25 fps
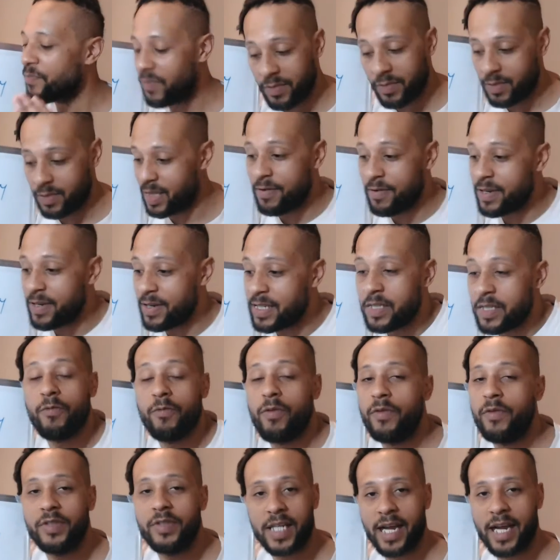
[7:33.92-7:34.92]
there is no
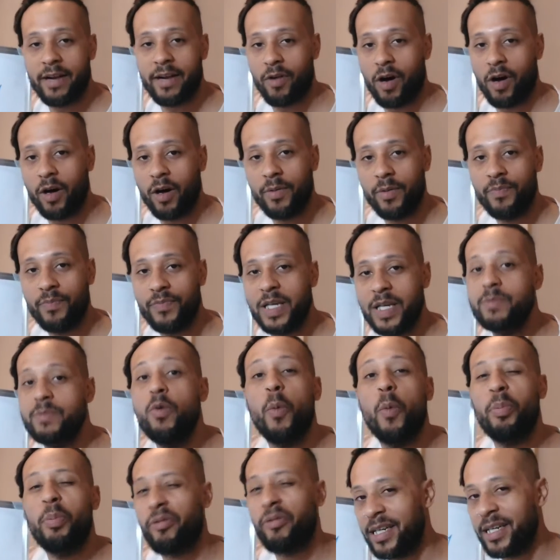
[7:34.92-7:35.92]
room to get it wrong. There's
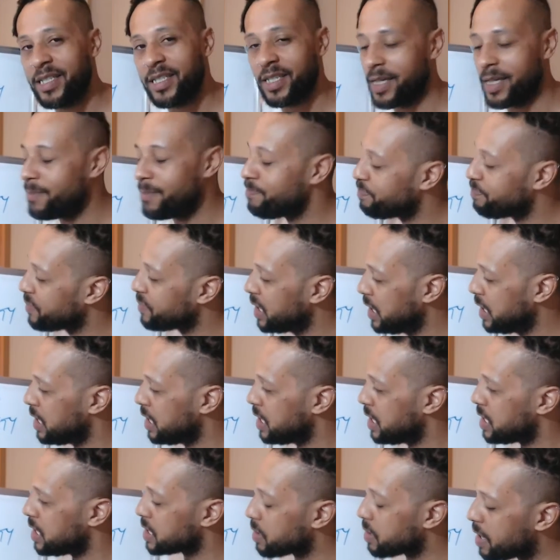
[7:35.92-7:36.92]
more pressure.
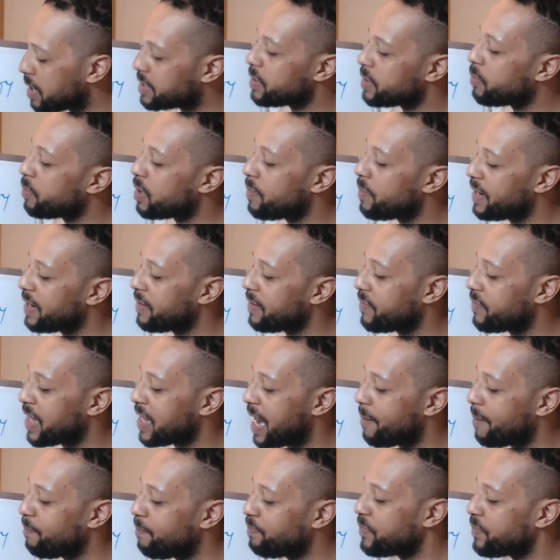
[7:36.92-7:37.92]
So I do want to believe
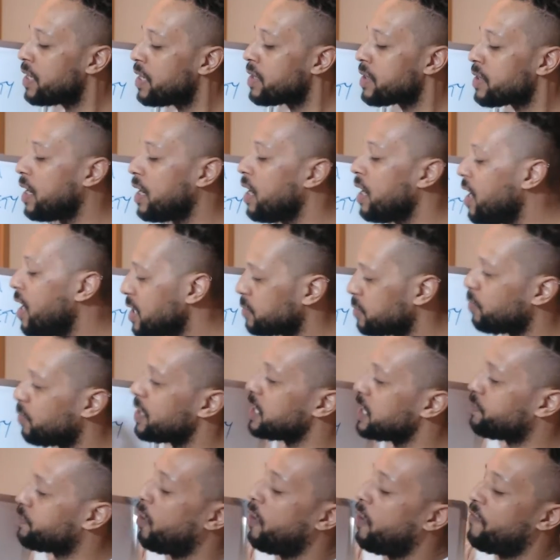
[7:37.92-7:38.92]
that. The last one
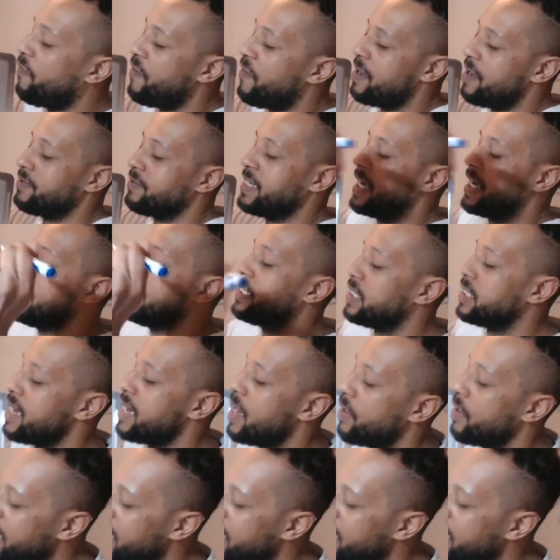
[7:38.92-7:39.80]
is poor foundation. Now,